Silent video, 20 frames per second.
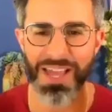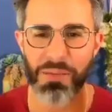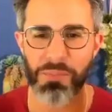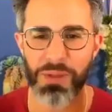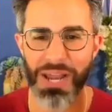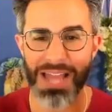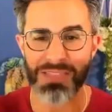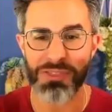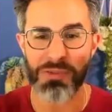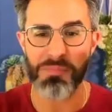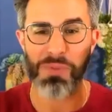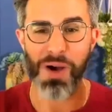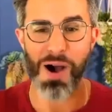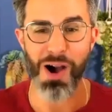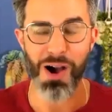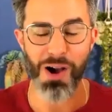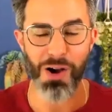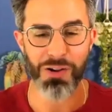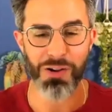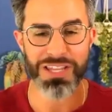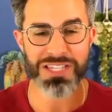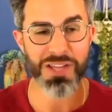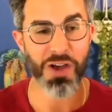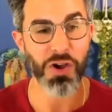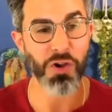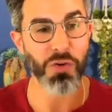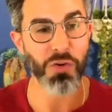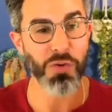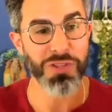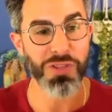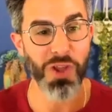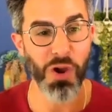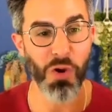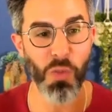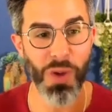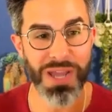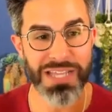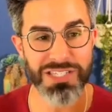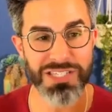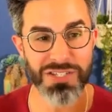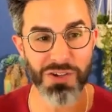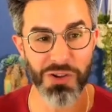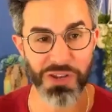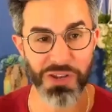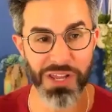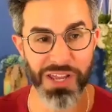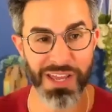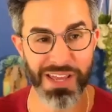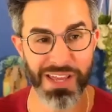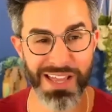but I had the bar on its own with no weights on it.